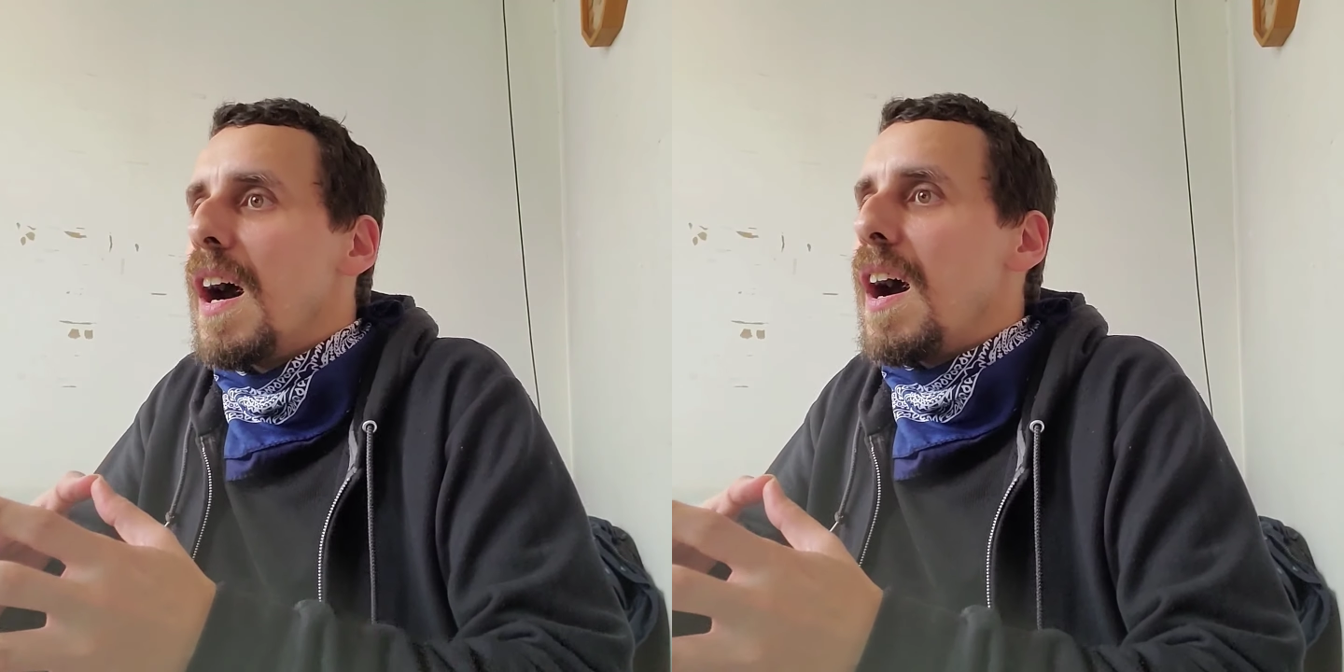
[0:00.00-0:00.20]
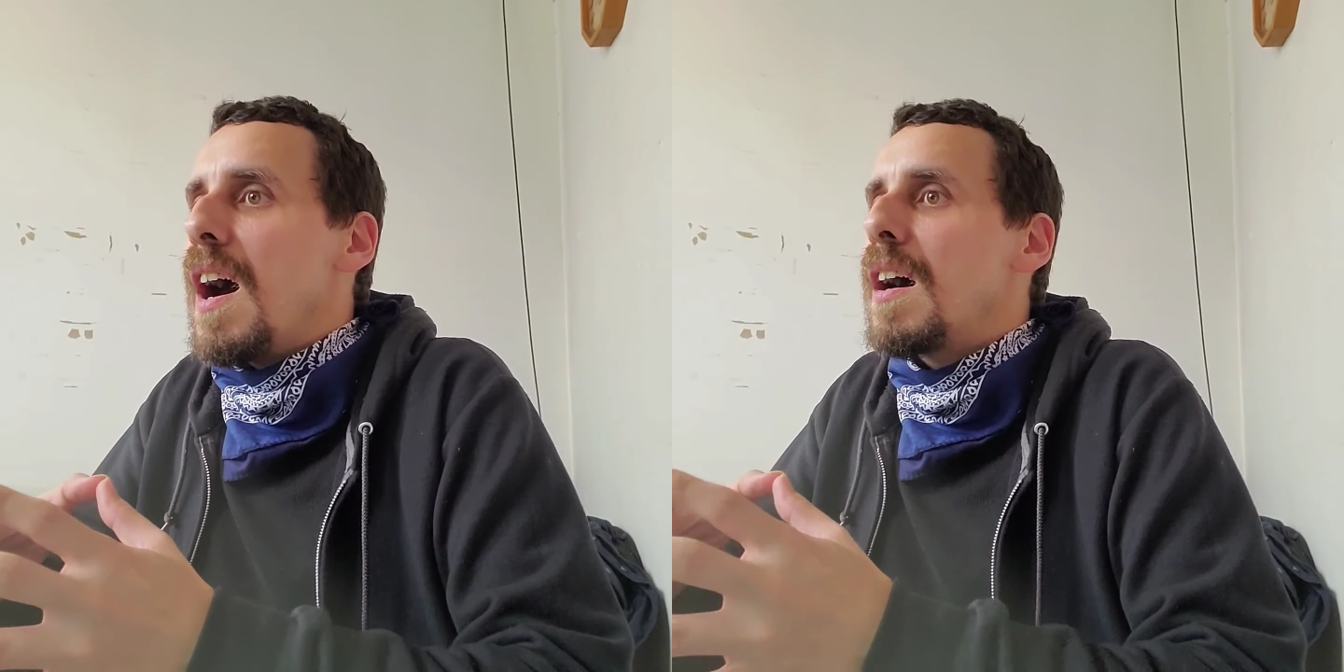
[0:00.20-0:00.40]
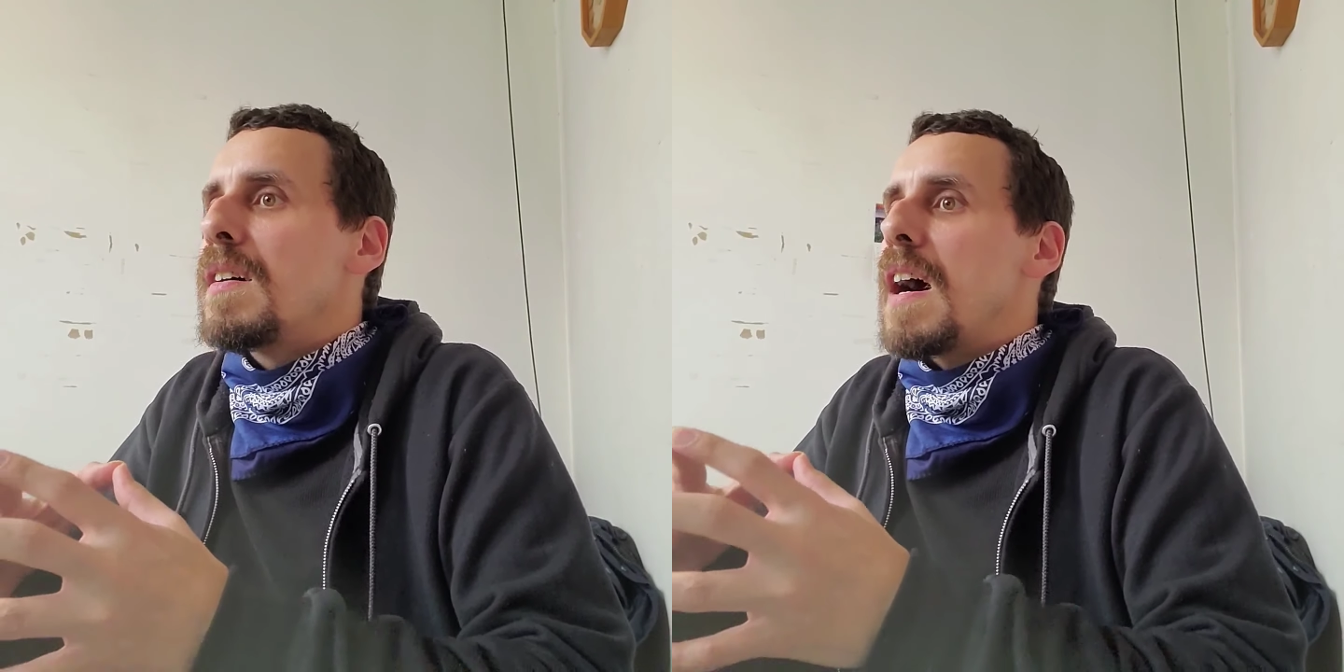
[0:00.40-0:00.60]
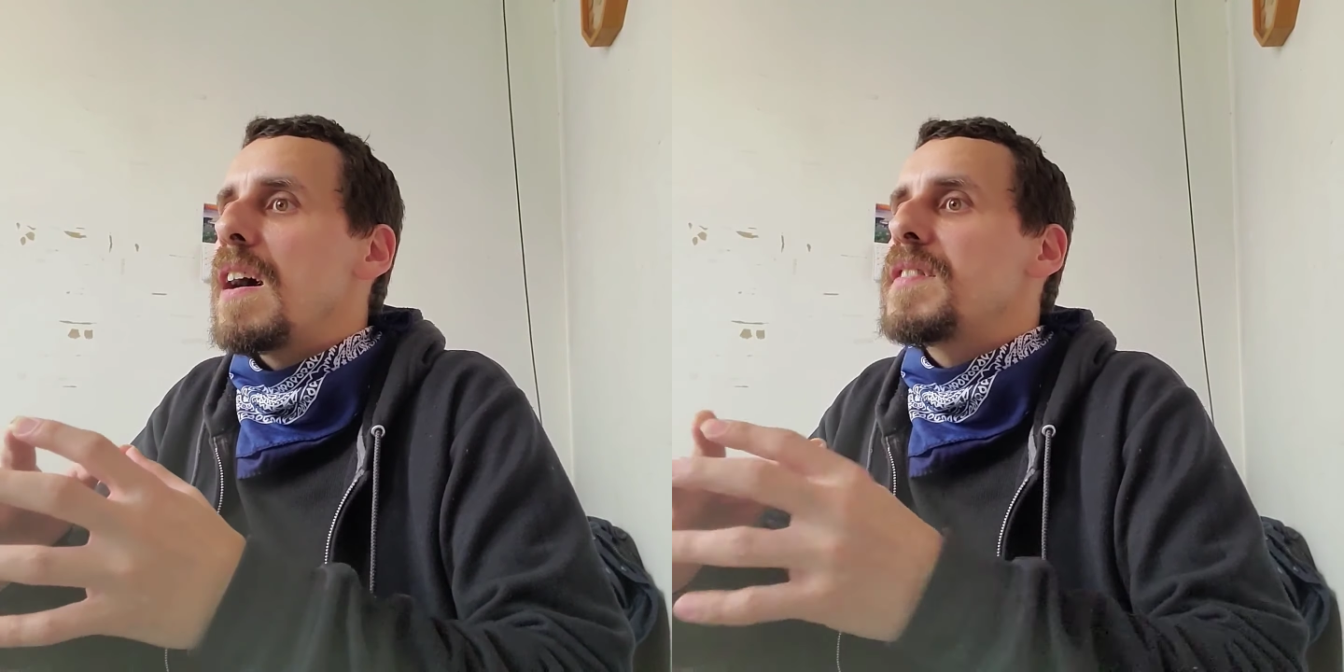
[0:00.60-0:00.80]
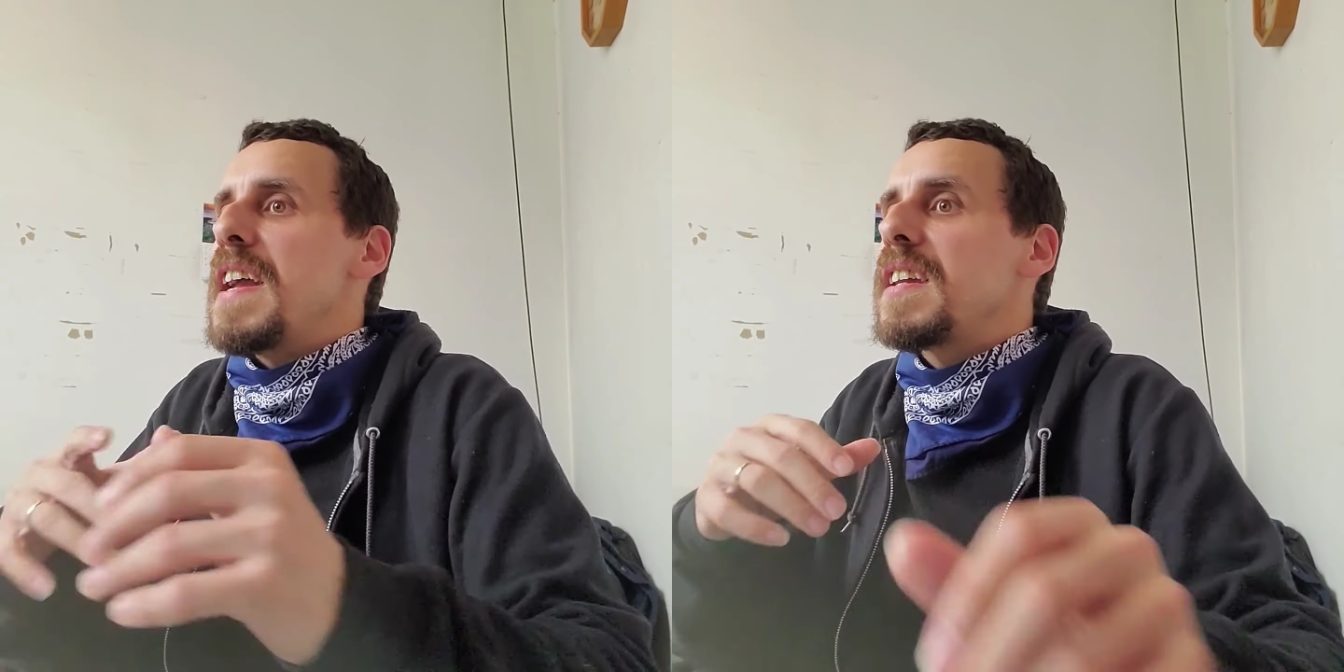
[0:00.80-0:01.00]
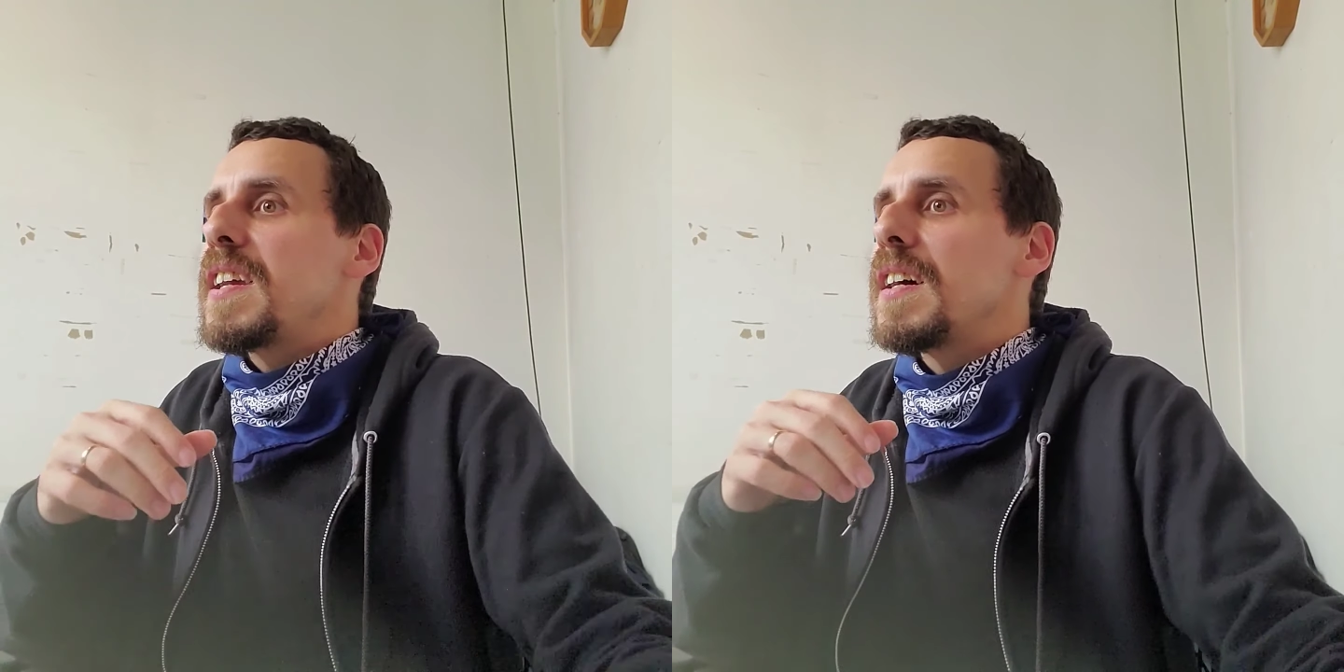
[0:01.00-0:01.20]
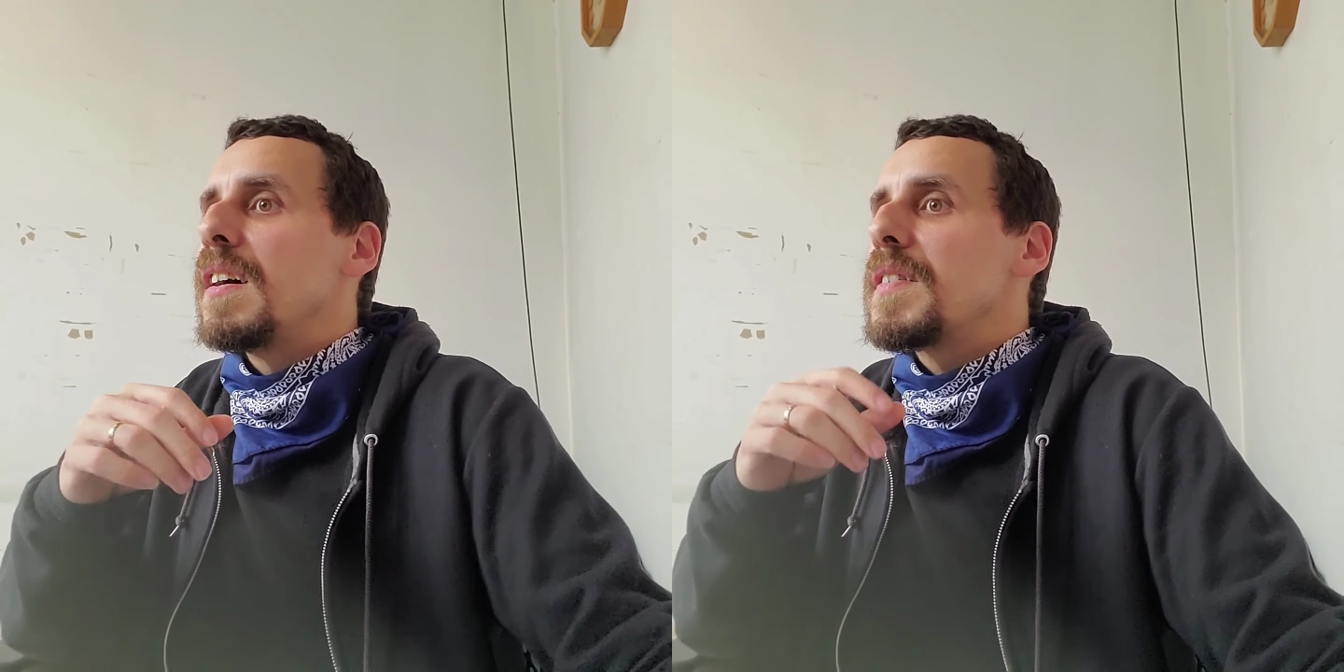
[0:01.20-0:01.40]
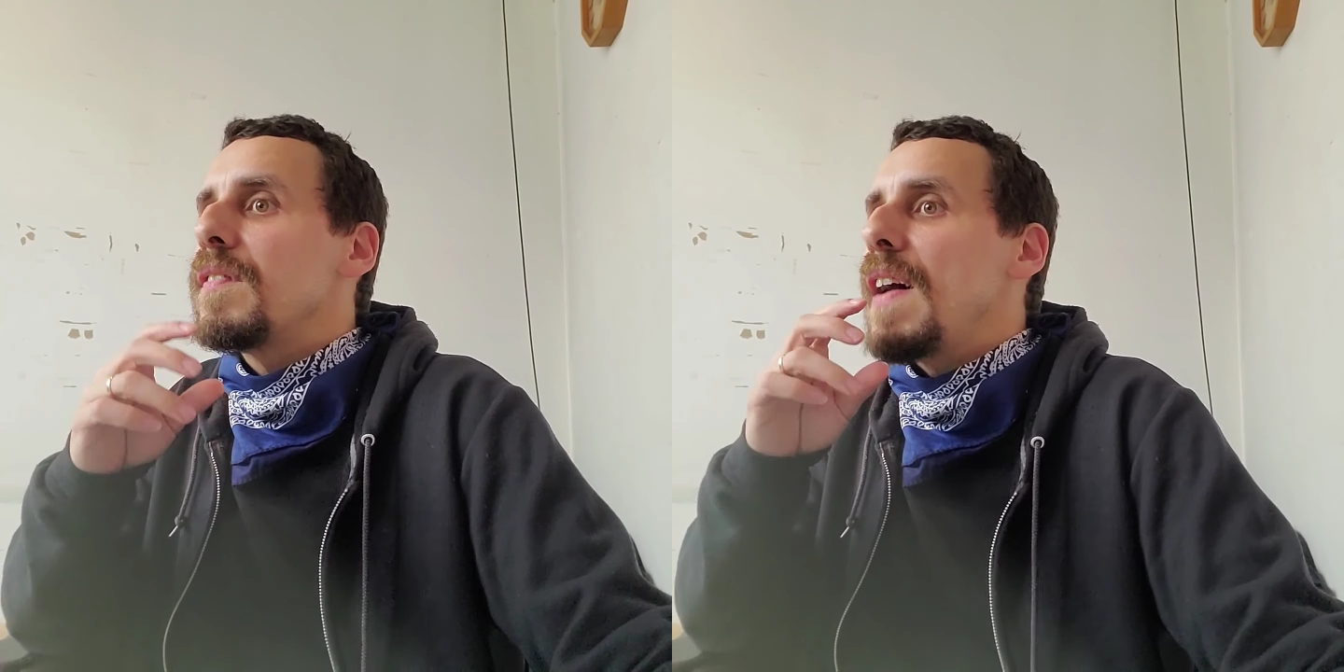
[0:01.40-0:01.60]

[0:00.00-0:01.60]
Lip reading: They kill the